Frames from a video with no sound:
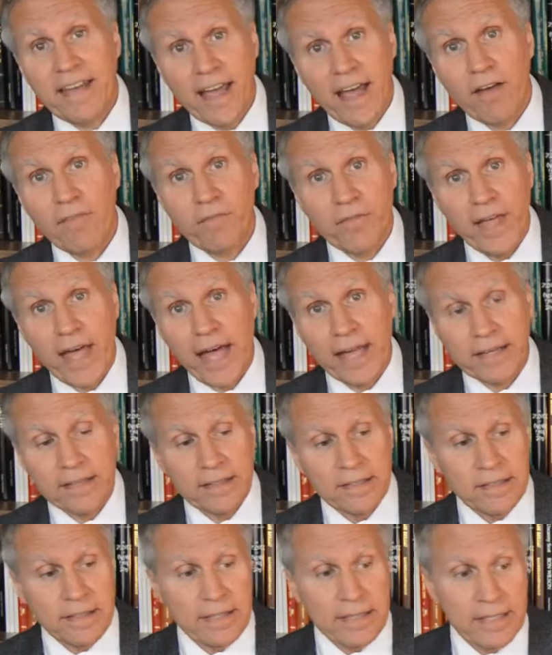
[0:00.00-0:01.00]
have that
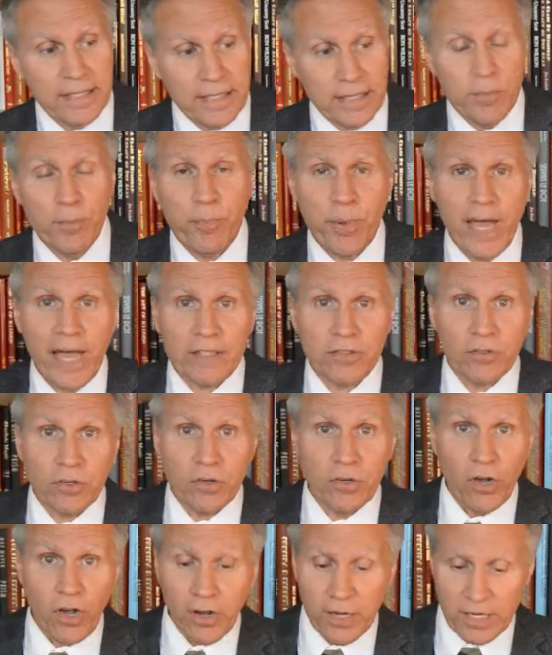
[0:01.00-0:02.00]
impact
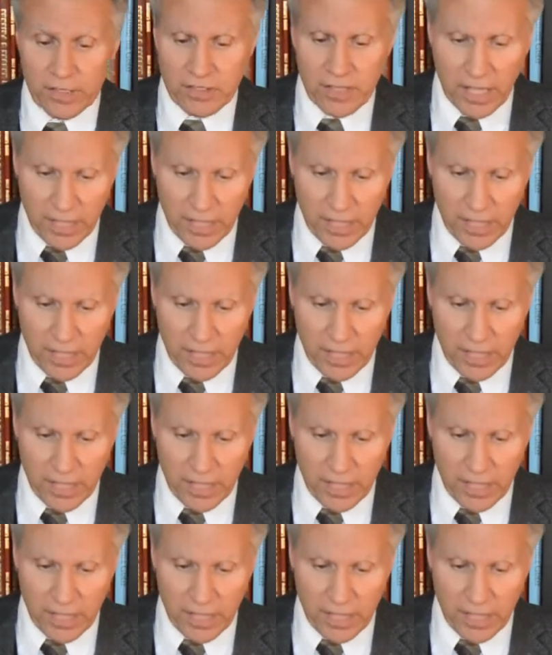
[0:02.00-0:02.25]
on an audience.